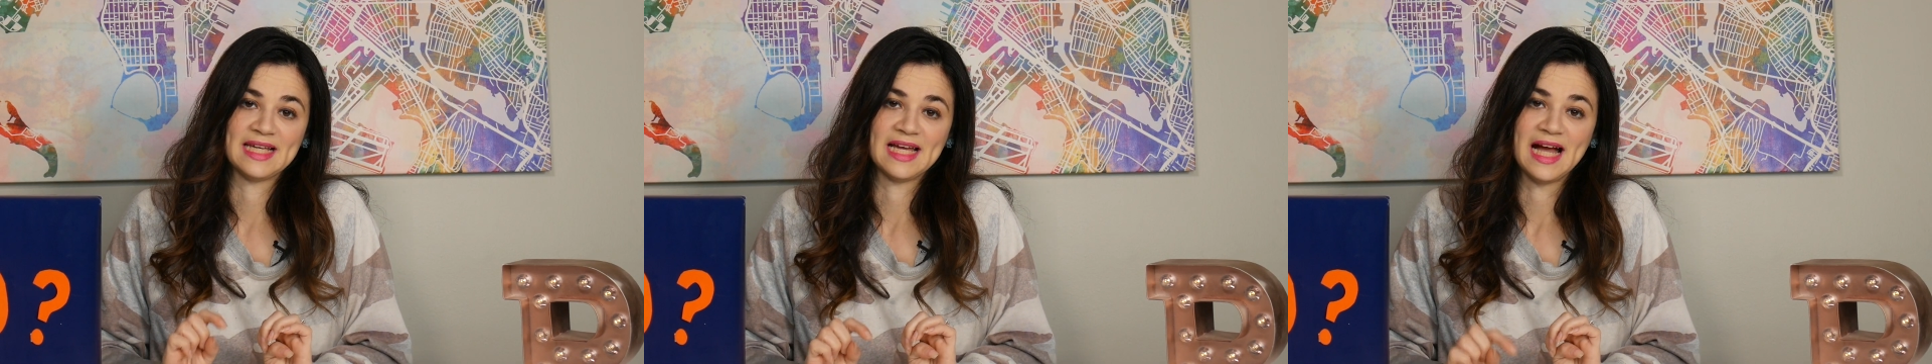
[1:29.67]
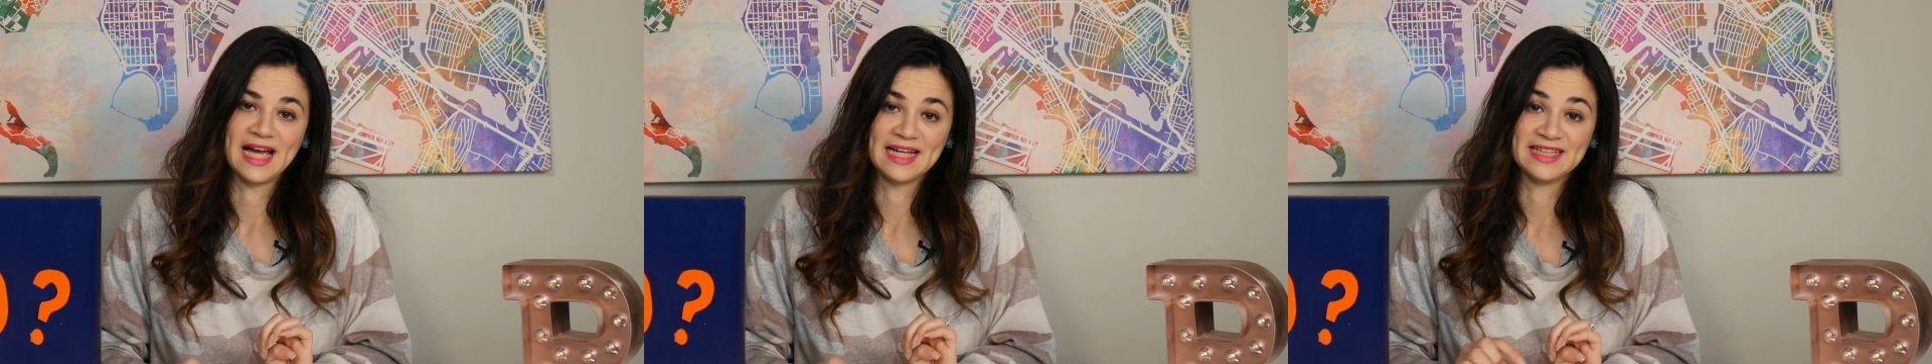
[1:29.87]

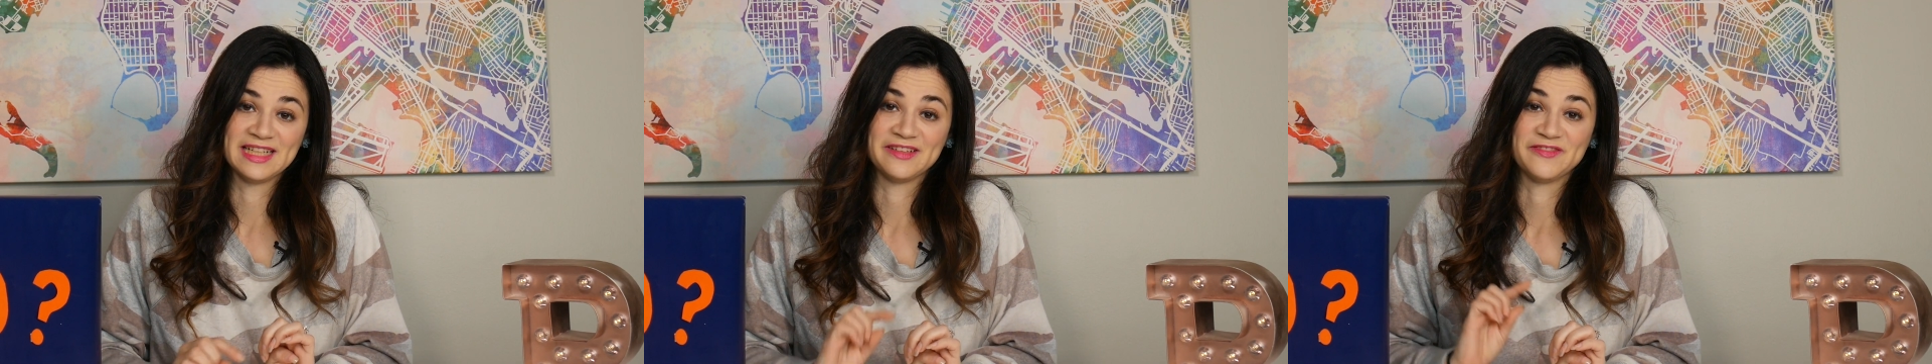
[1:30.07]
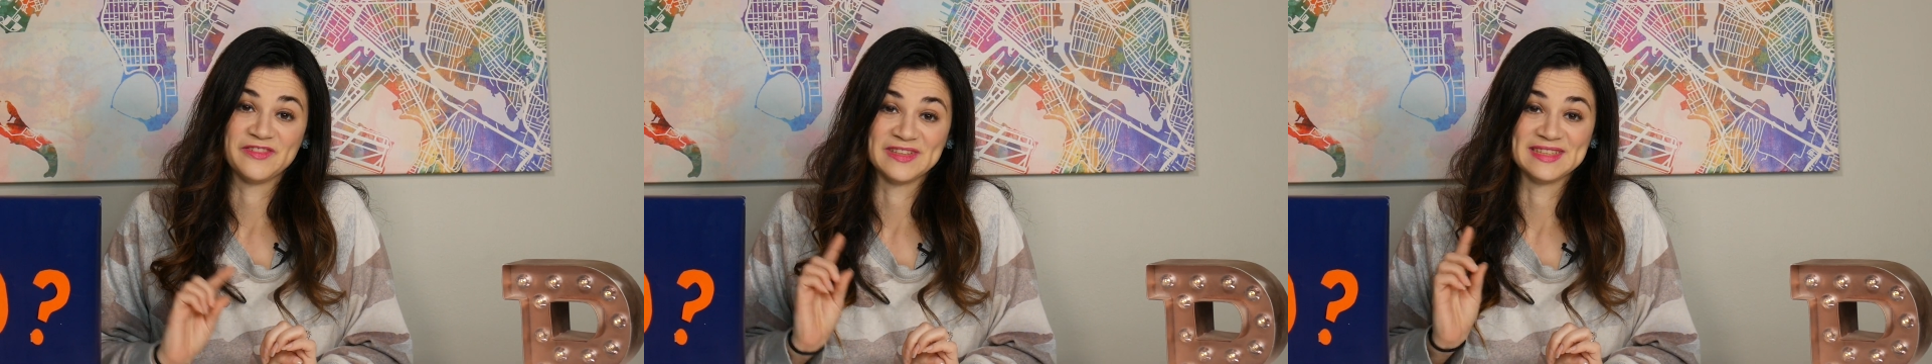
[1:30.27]
I did
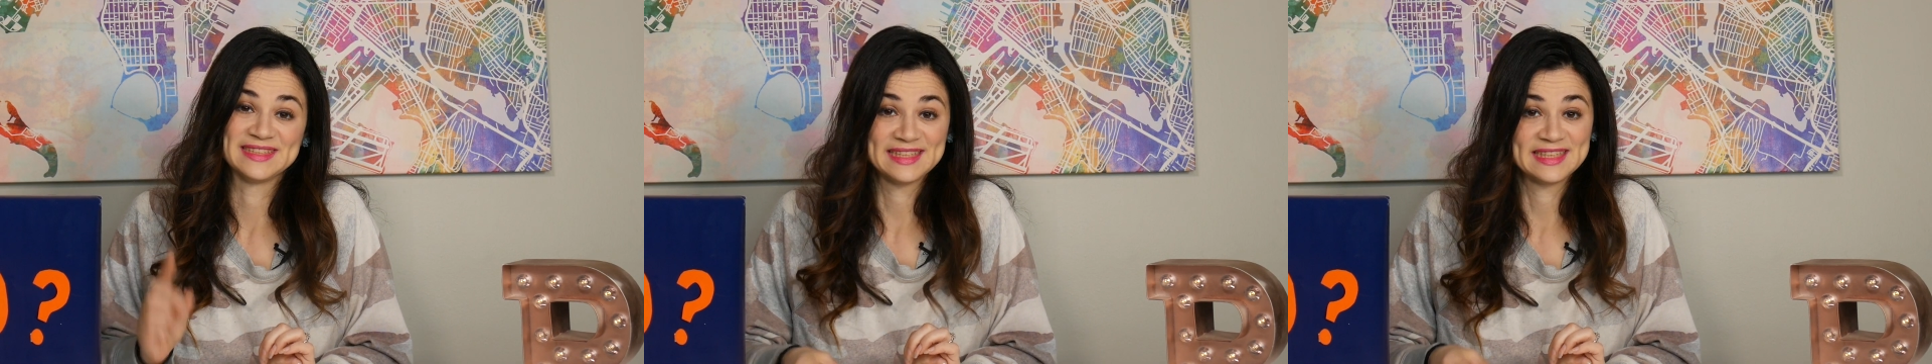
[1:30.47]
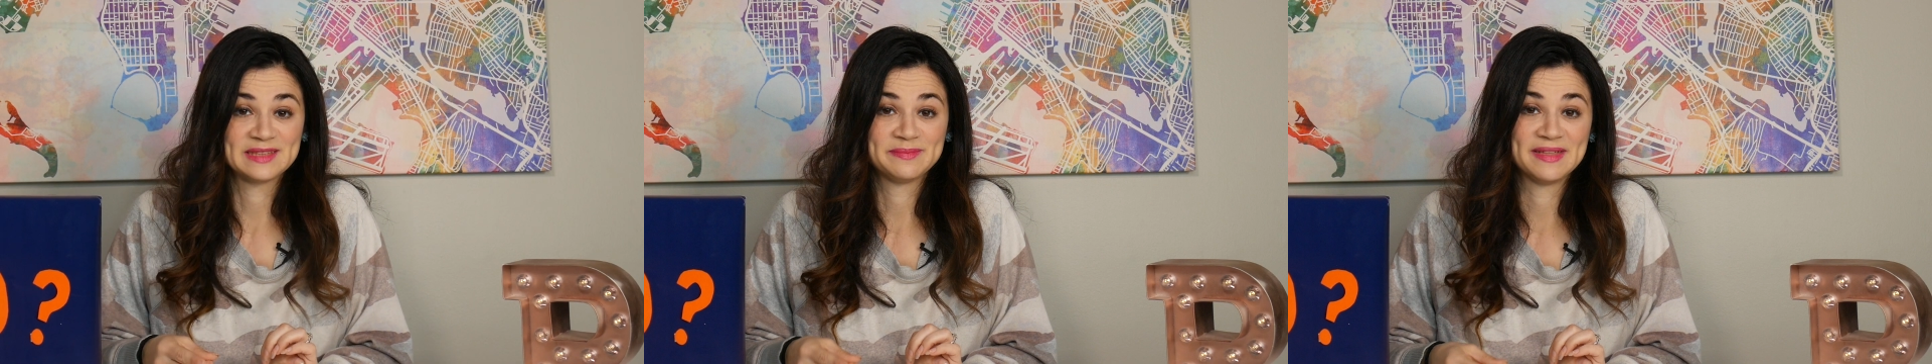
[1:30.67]
it for
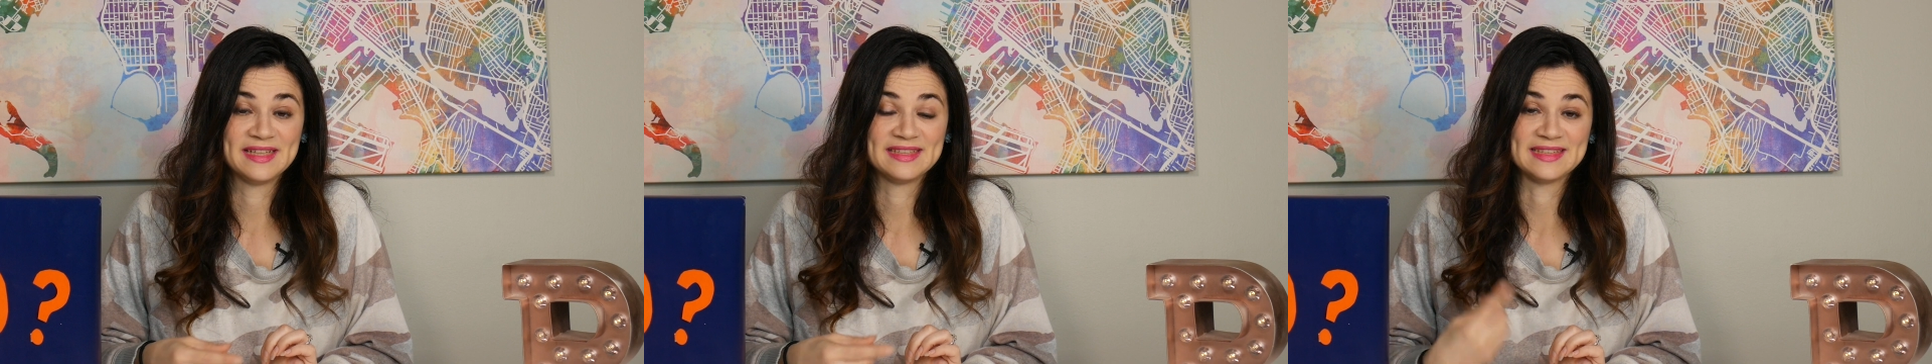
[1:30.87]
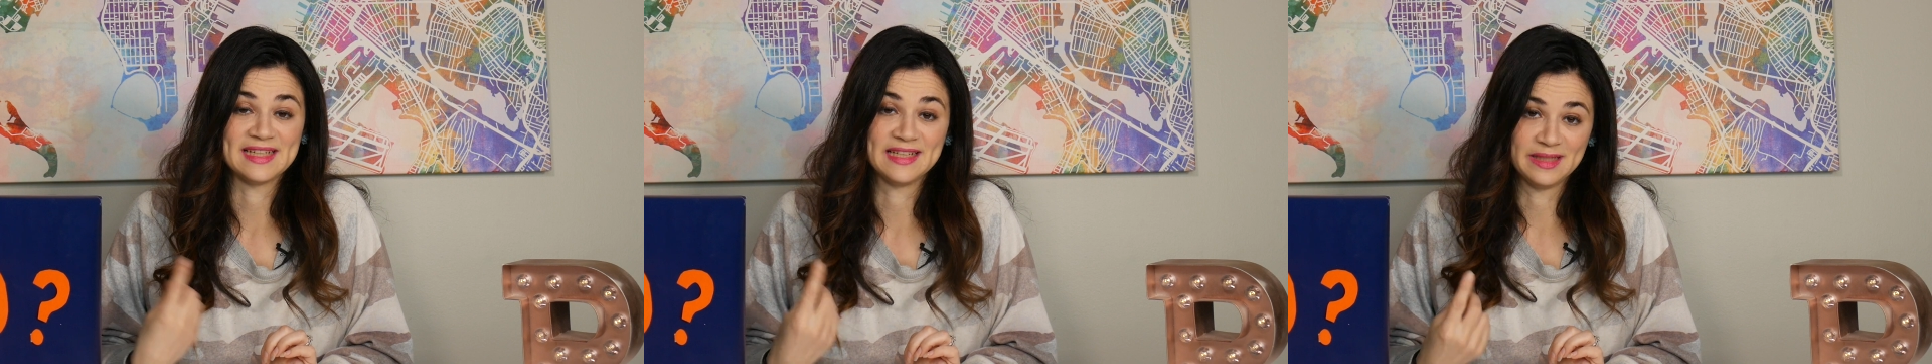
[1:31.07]
6
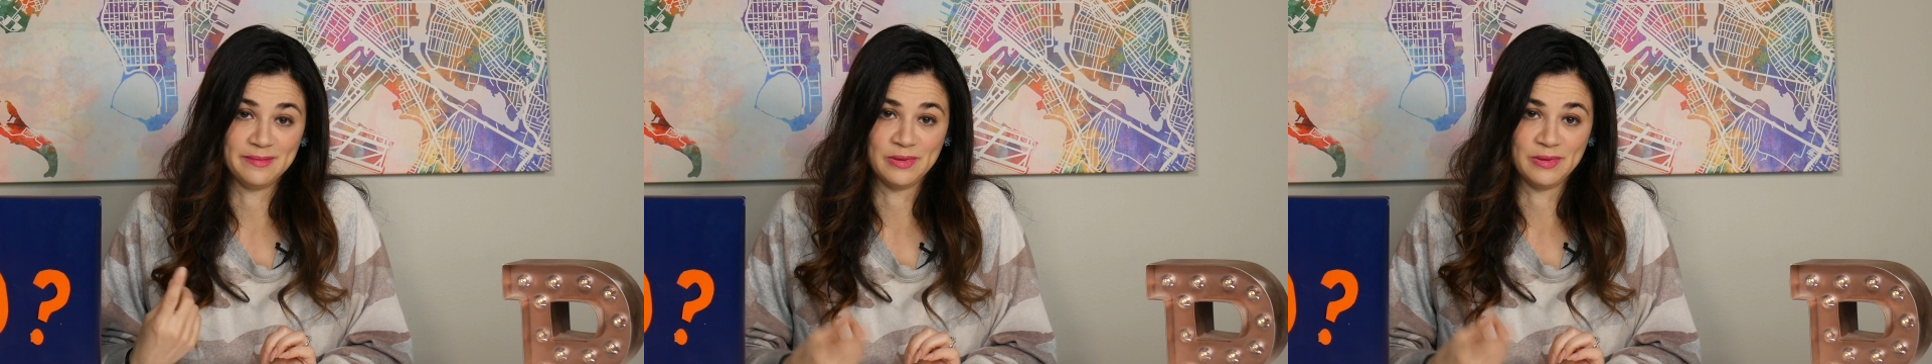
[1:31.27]
minutes and they